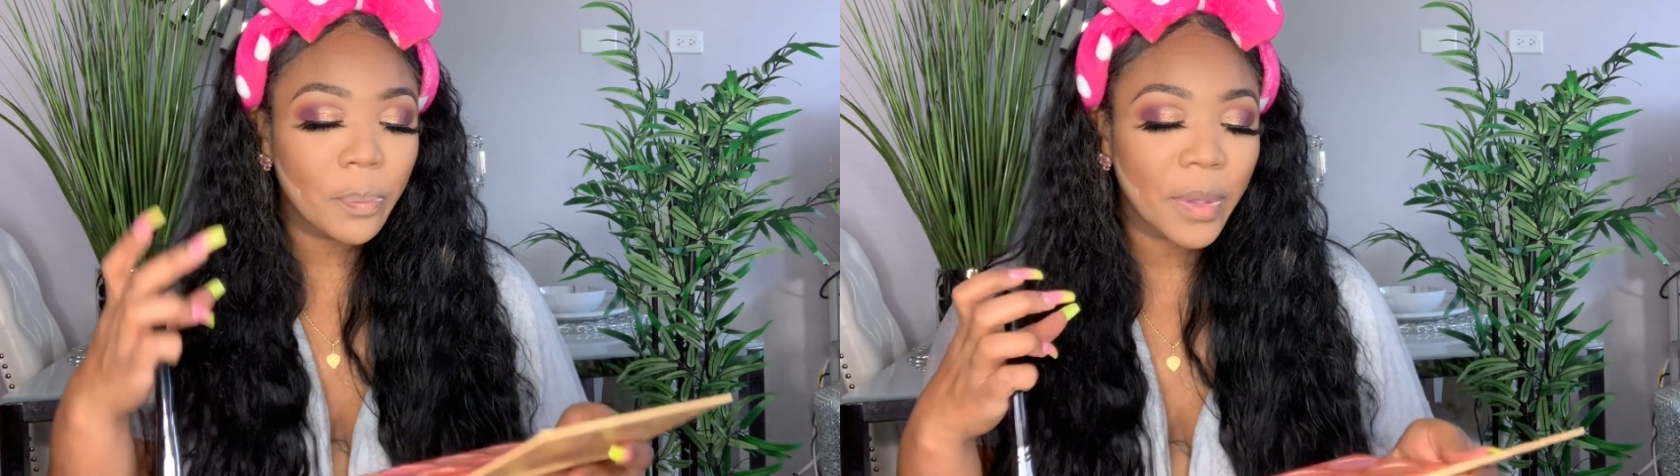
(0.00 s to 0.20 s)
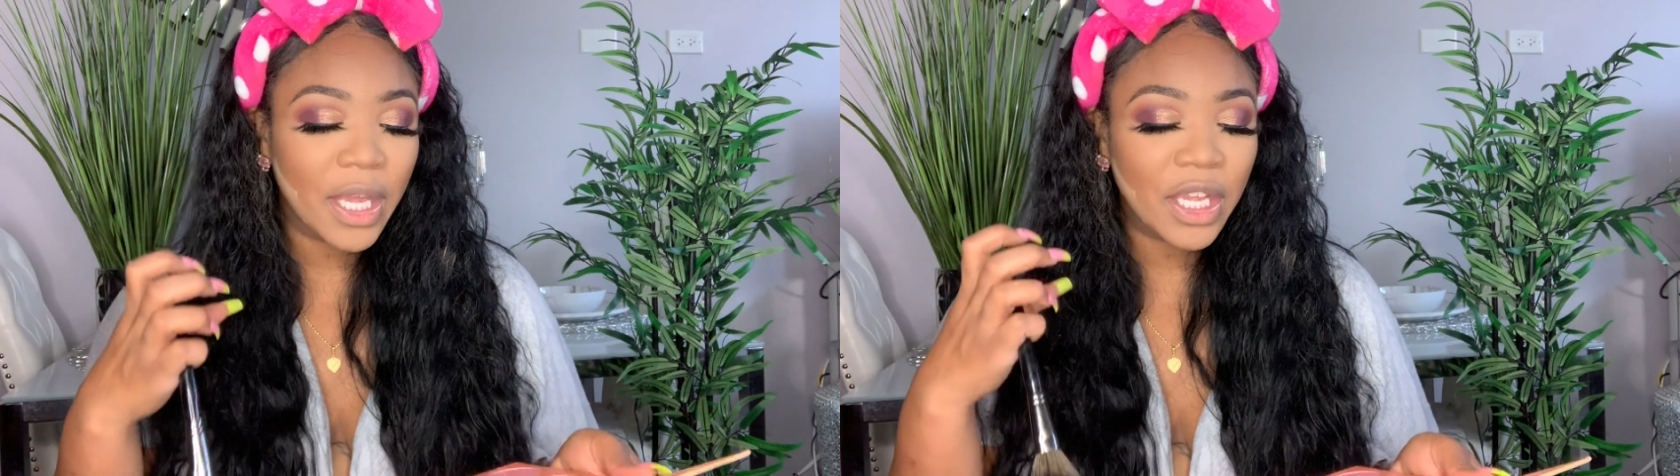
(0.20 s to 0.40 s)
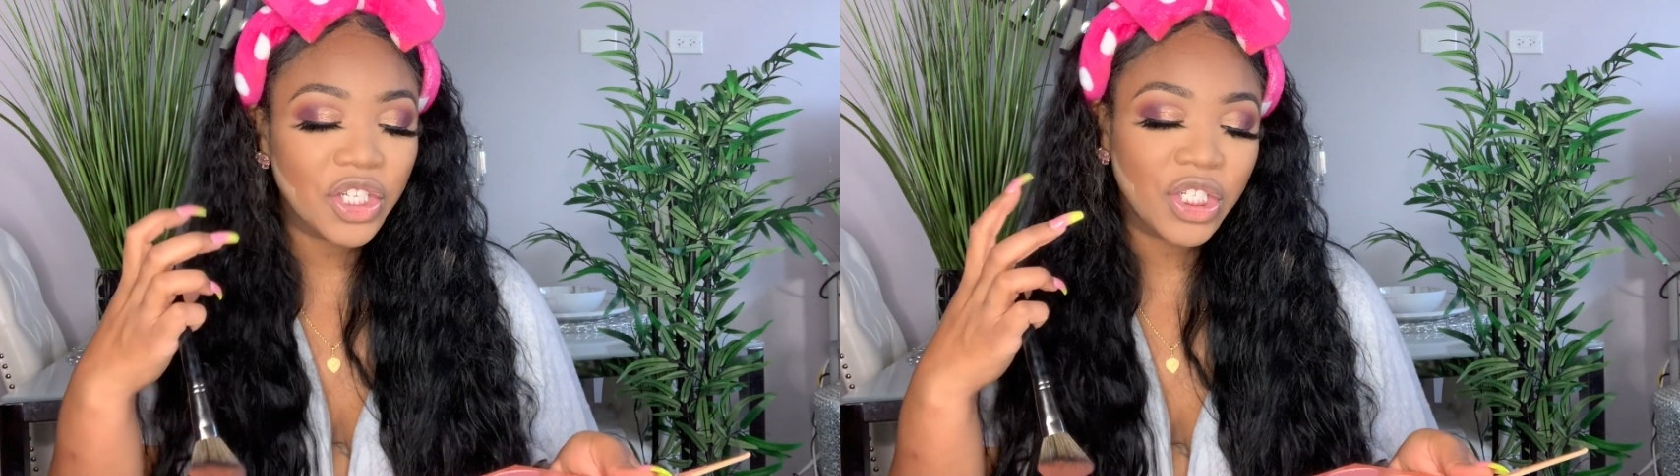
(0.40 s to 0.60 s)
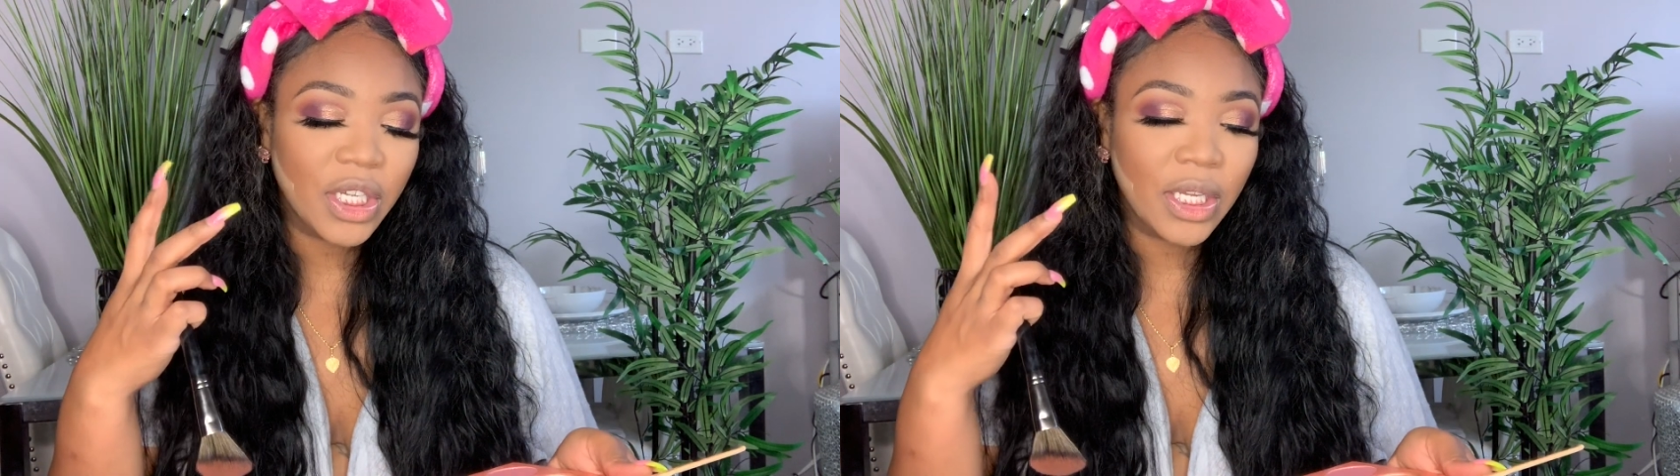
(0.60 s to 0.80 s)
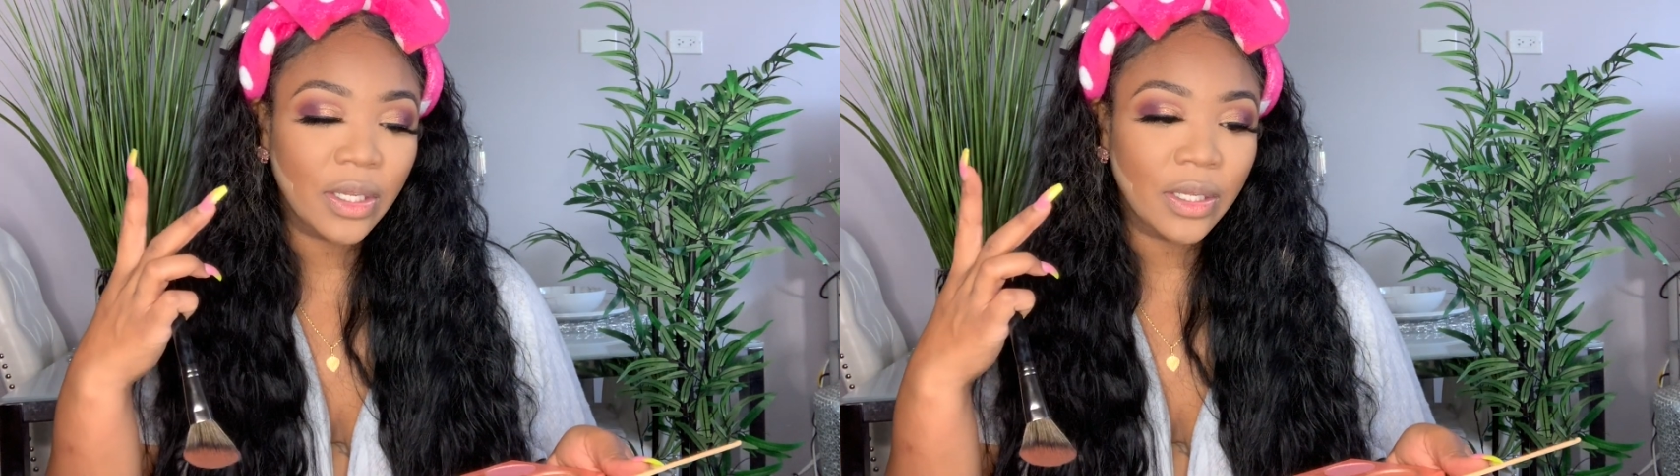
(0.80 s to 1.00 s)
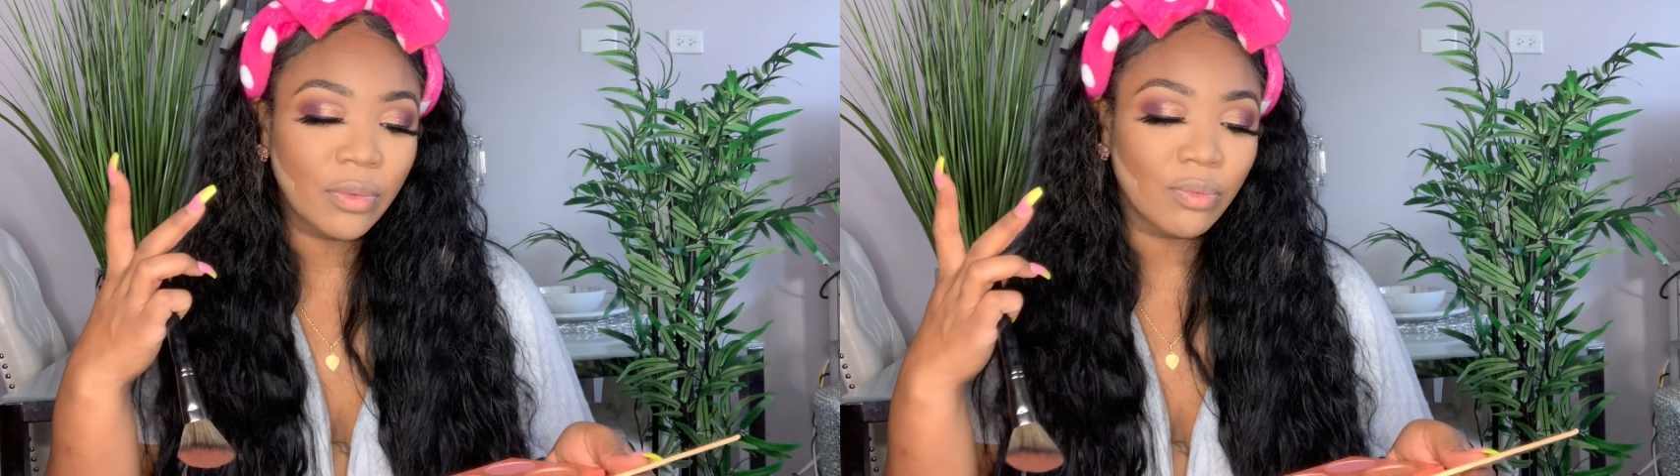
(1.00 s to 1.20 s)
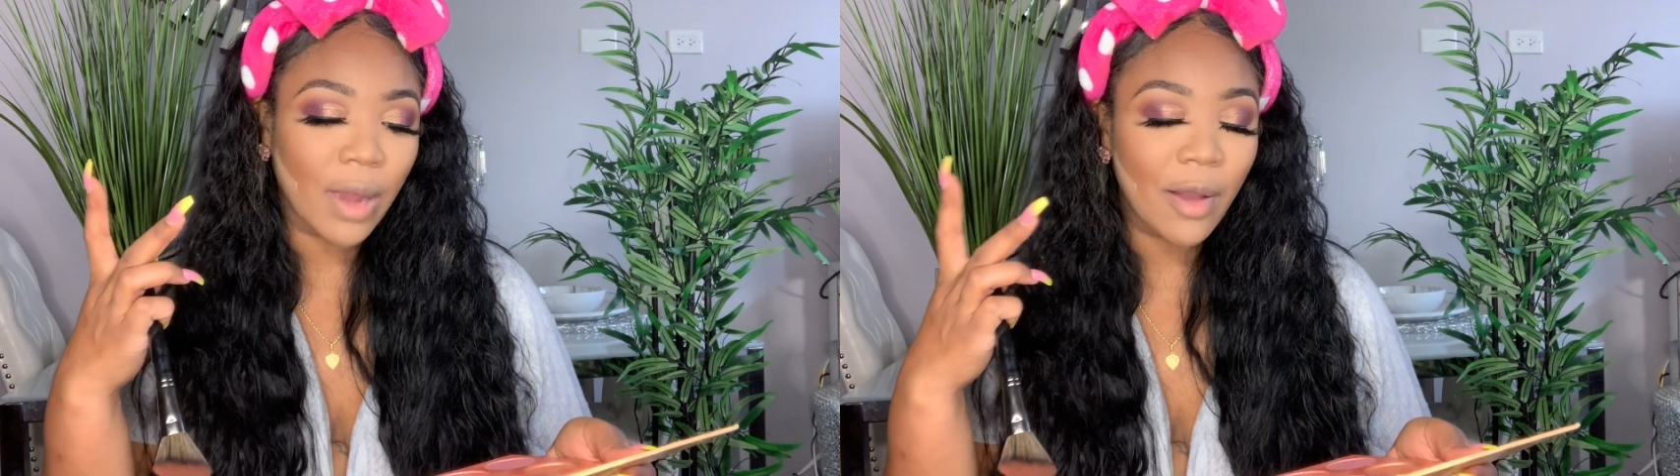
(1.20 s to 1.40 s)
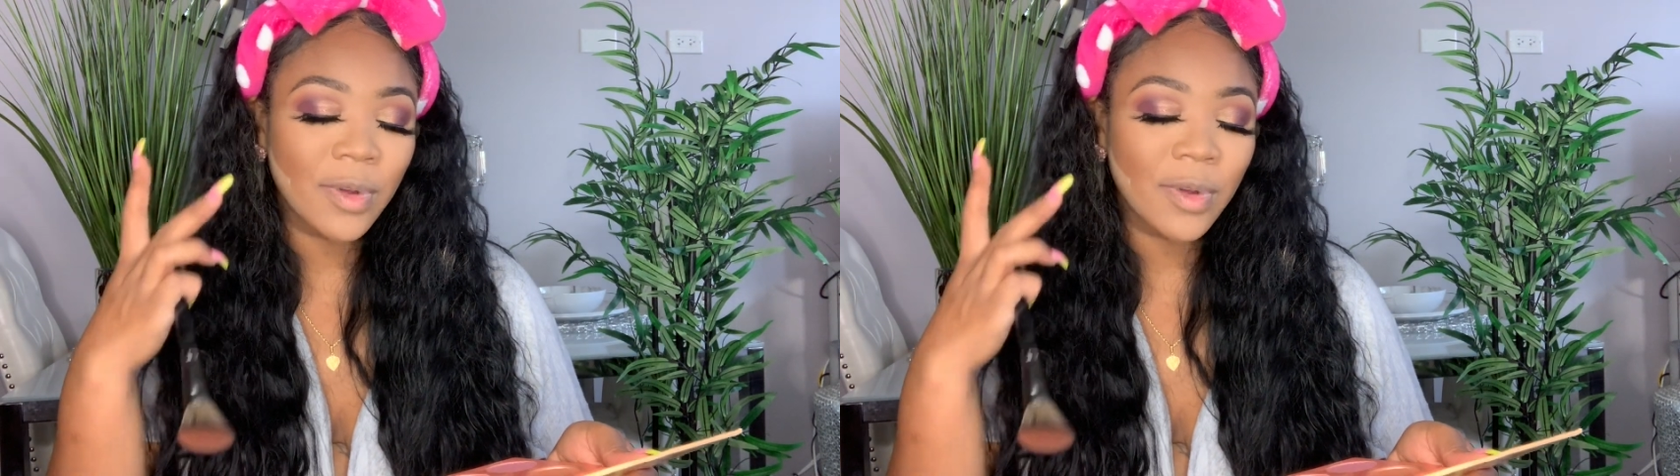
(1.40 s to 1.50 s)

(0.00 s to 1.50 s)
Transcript: peachy, I